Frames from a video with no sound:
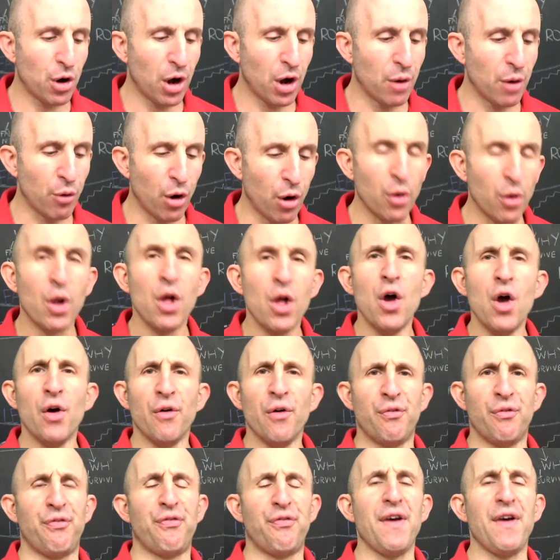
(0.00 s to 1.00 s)
I wrote,
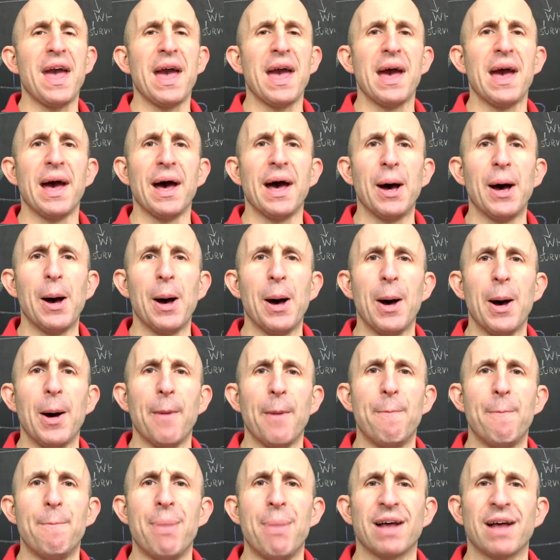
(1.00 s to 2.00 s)
Fear
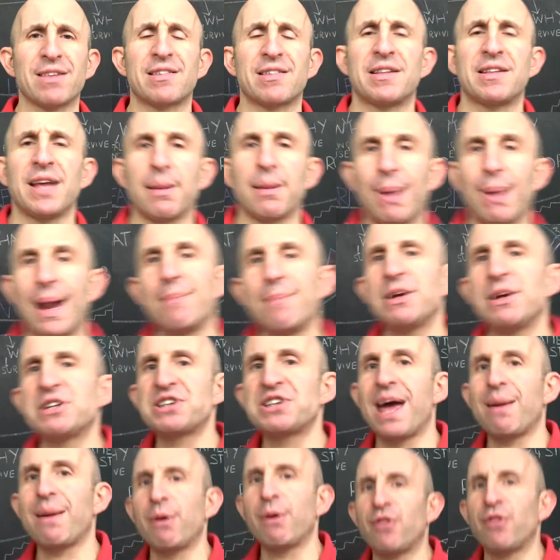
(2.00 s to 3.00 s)
Busting. But let me
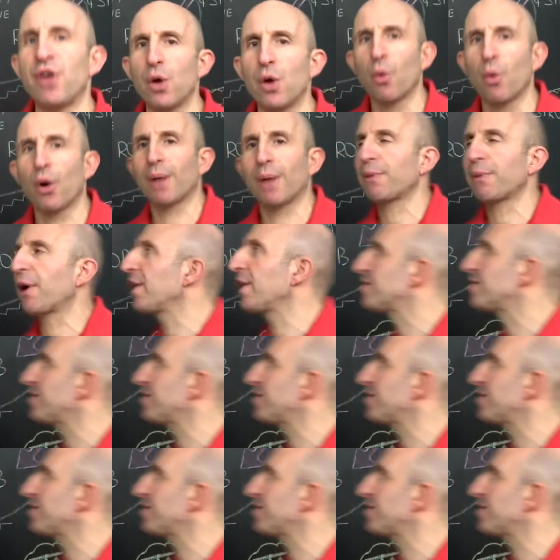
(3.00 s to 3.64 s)
share with you what I'm going to